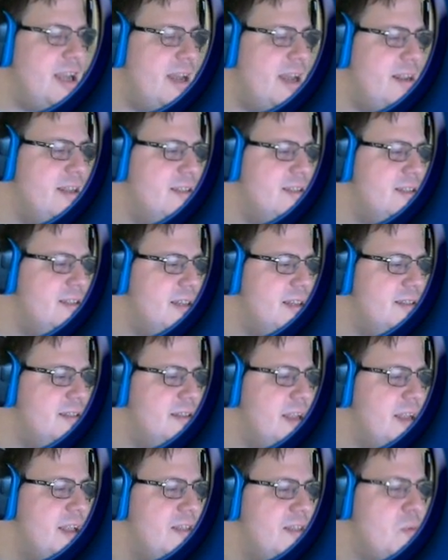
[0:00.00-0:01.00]
He says
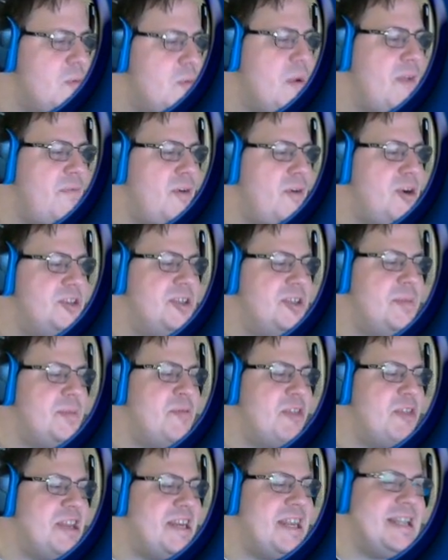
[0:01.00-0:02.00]
they're by far some of the
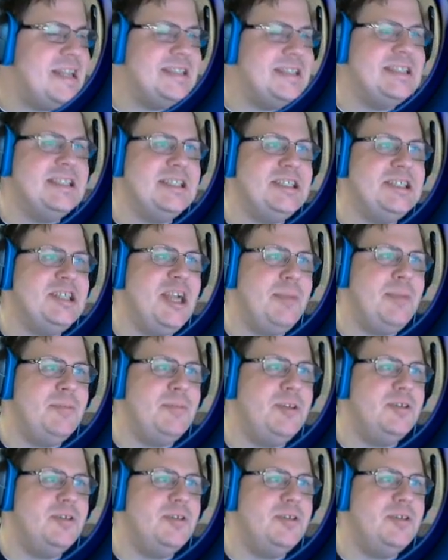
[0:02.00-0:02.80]
densest chapters.